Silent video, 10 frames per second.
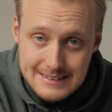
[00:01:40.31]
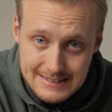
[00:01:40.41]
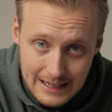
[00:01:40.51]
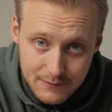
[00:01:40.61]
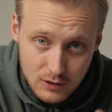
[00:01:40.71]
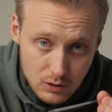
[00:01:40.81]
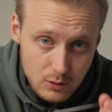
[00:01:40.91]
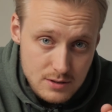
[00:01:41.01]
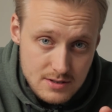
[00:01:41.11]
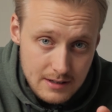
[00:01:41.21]
safe to
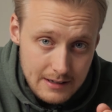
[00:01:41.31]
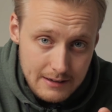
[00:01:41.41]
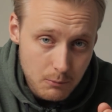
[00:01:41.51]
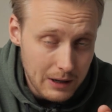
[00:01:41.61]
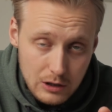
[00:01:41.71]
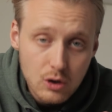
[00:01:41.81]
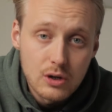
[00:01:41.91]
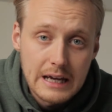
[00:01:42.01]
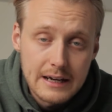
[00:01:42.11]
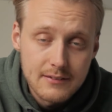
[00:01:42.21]
use while
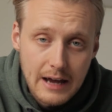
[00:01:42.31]
cooking,